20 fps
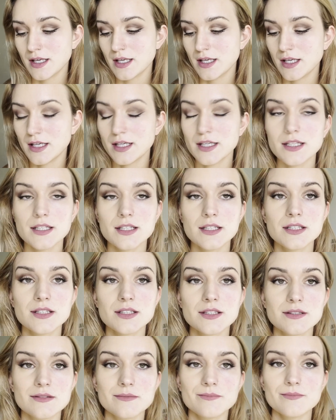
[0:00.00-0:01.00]

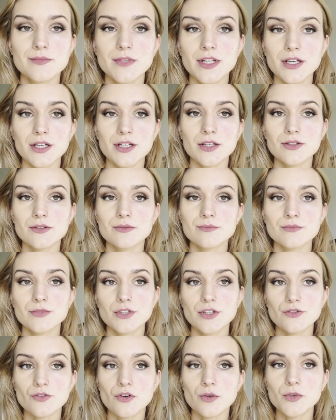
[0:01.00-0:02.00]
in, you know,
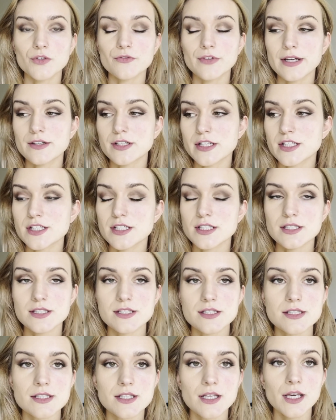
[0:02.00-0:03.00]
your normal
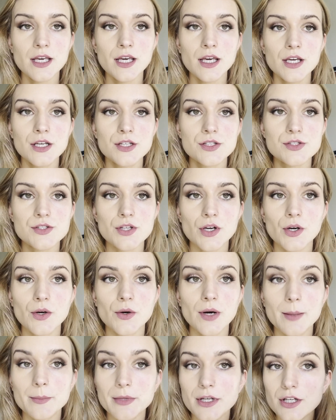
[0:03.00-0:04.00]
foundations. So
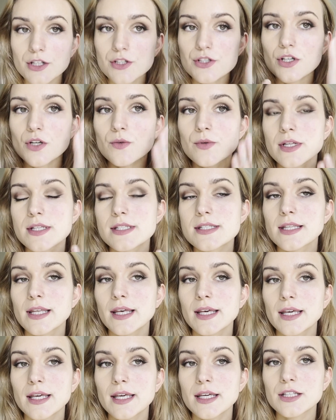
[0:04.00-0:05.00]
I'm gonna show what it's
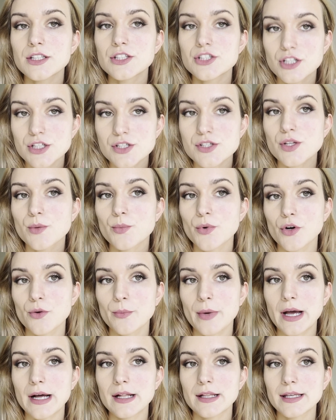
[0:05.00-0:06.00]
like, just the Pro
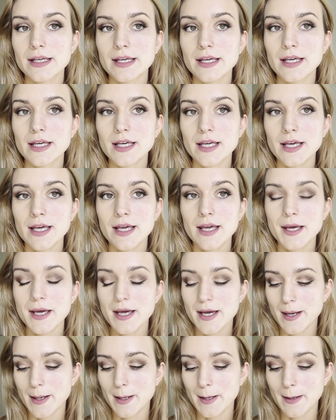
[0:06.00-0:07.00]
Palette.
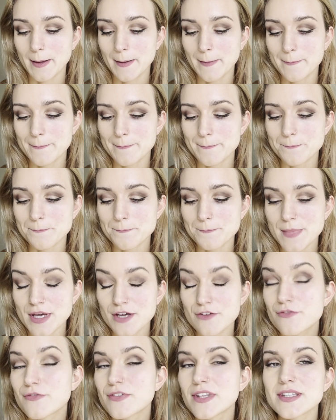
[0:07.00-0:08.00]

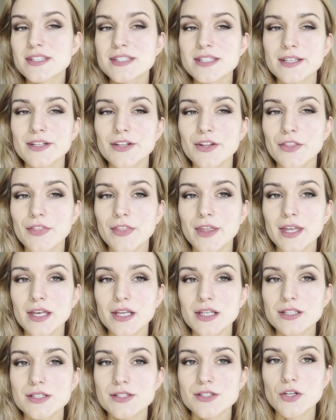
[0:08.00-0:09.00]
It feels a little
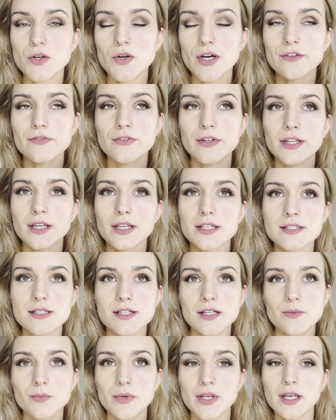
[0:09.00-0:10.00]
thick, so I feel like it's
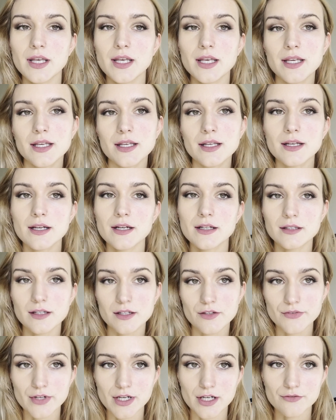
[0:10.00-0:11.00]
gonna be a lot
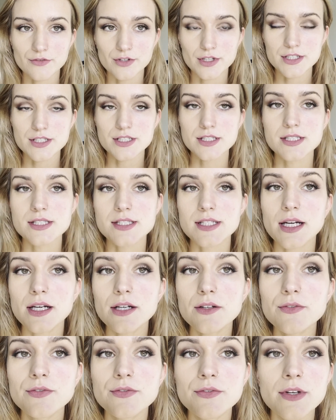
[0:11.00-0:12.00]
of coverage and
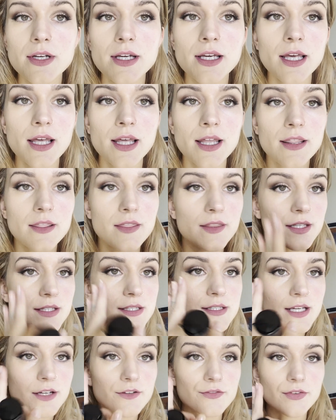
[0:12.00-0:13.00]
stuff.
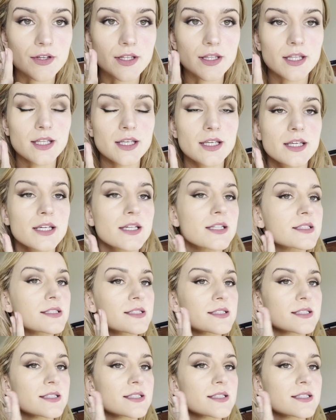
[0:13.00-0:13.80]
This, I feel like it